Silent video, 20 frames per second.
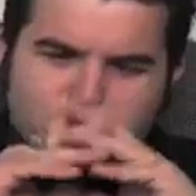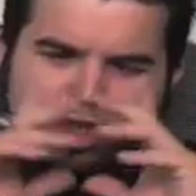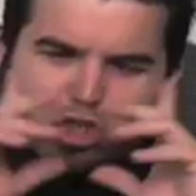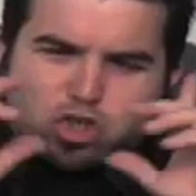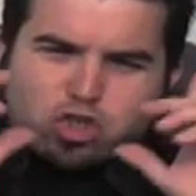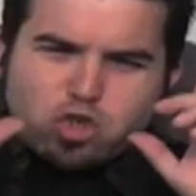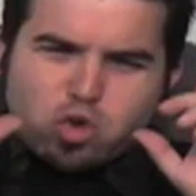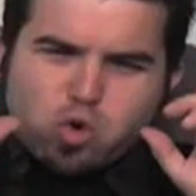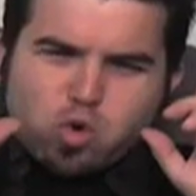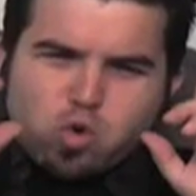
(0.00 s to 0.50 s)

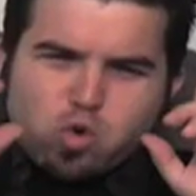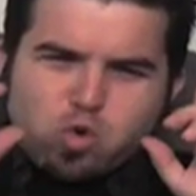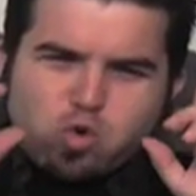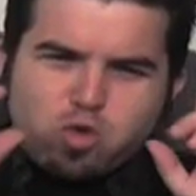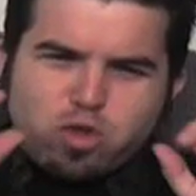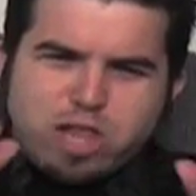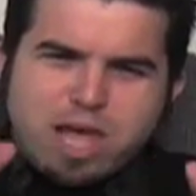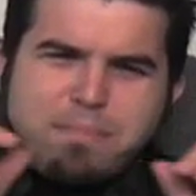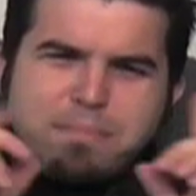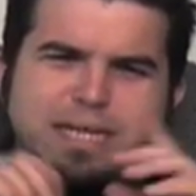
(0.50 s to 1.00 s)

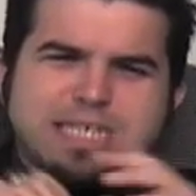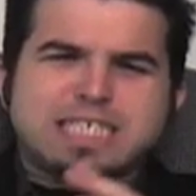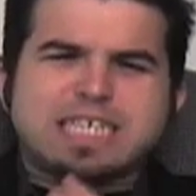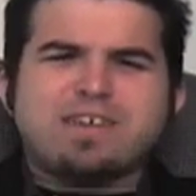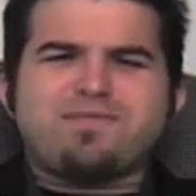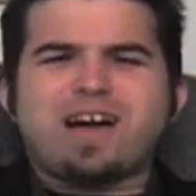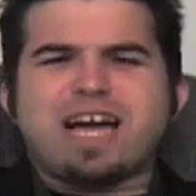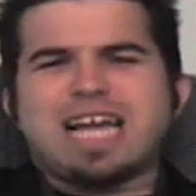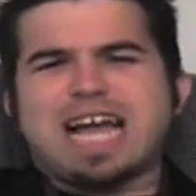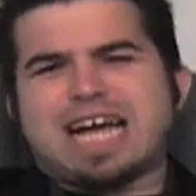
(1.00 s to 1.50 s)
So, let me
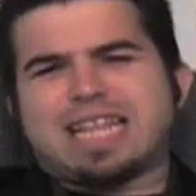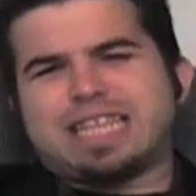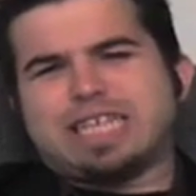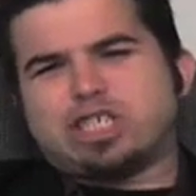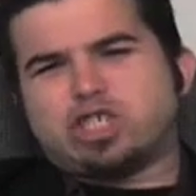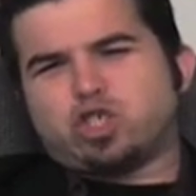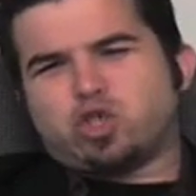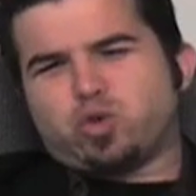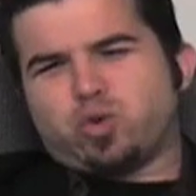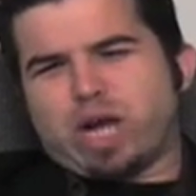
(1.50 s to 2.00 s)
see if I got
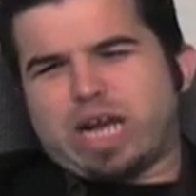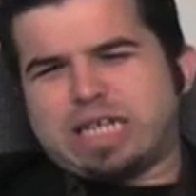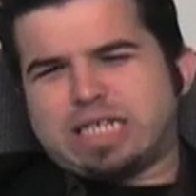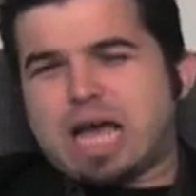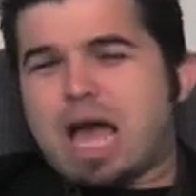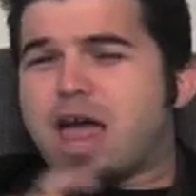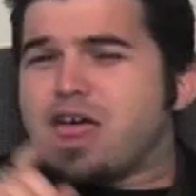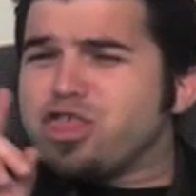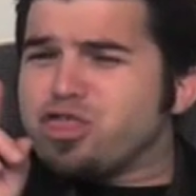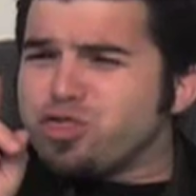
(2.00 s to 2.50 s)
this straight.